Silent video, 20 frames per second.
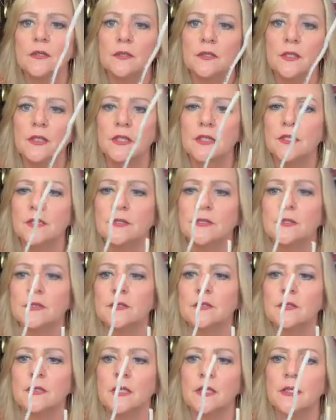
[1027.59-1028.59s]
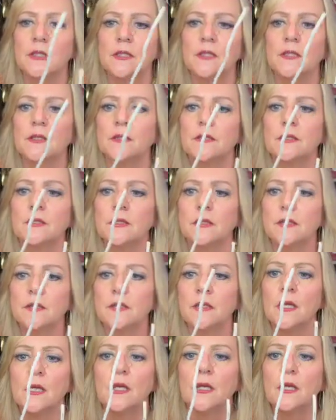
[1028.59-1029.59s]
nice and tight and
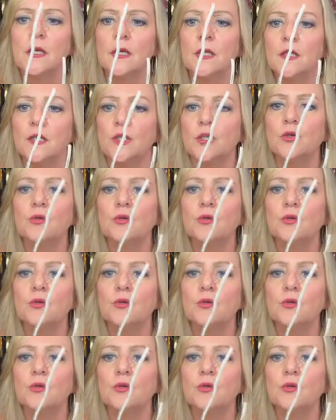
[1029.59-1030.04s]
thin.